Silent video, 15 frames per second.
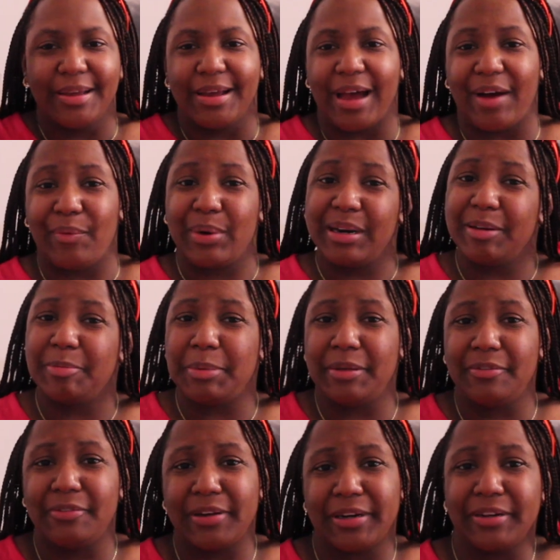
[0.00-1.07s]
I want to be
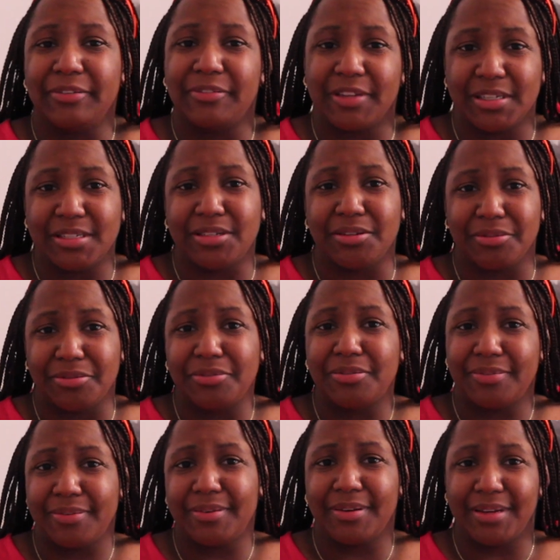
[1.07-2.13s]
very festive
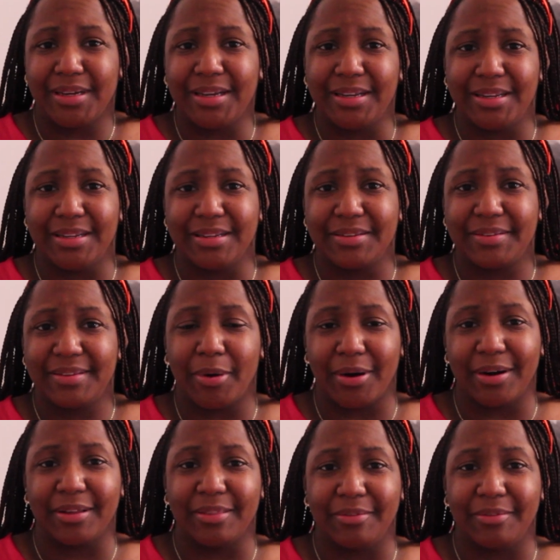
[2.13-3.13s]
in this part of